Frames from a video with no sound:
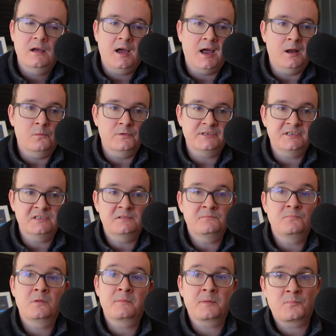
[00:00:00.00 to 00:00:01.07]
uh, which is in
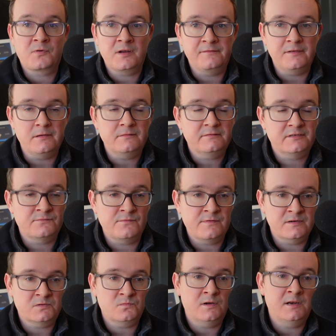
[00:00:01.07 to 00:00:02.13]
public preview to run
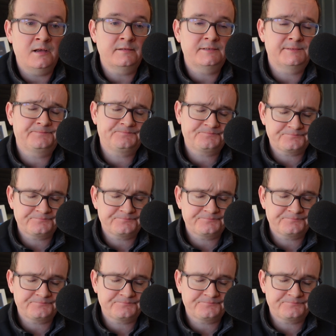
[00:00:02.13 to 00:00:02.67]
those workloads.